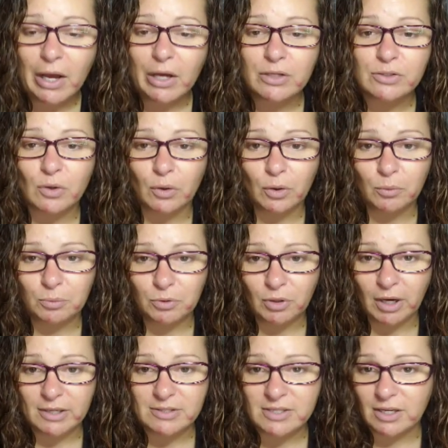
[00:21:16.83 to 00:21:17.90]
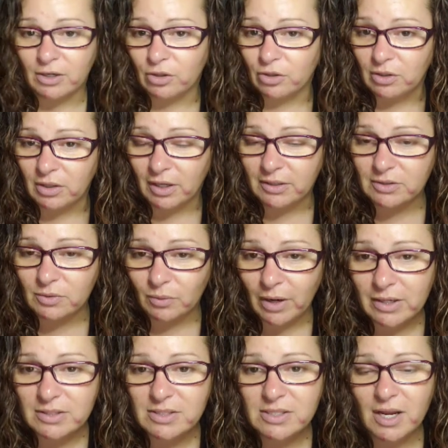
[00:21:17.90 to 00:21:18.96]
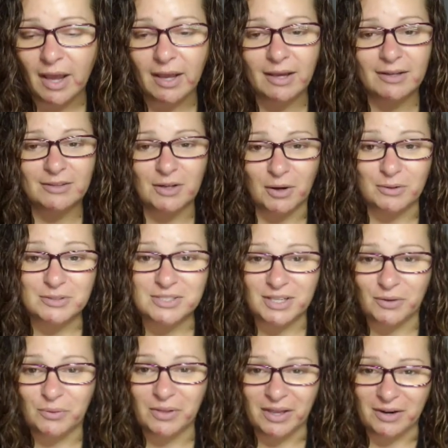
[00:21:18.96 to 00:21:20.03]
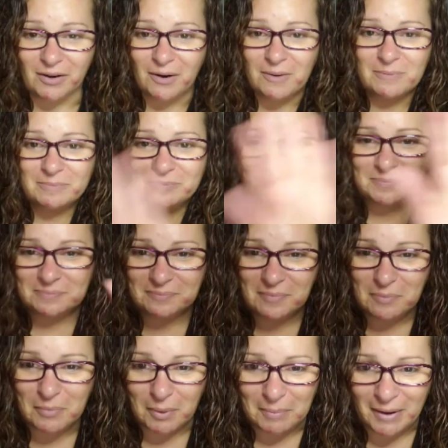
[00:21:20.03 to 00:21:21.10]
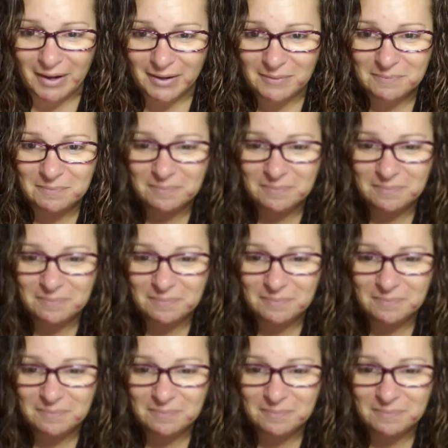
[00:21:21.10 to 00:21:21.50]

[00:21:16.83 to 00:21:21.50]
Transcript: So I hope you guys get a good night's rest, and I'll see you later. Bye-bye.